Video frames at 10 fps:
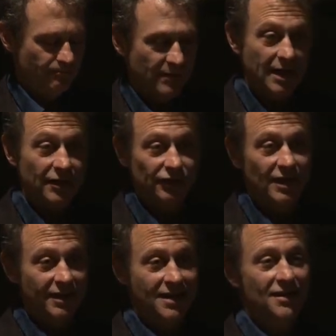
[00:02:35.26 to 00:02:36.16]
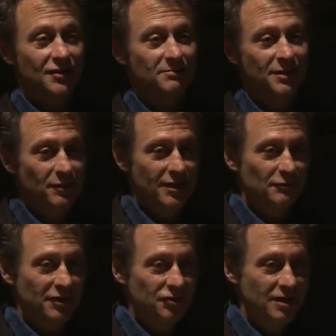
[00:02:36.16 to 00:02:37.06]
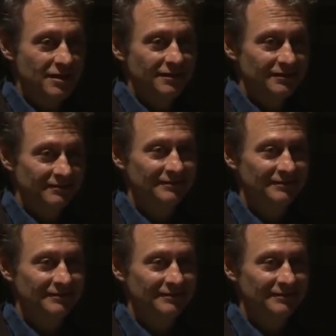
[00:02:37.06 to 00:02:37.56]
I got to say, I cannot compete with that red jacket.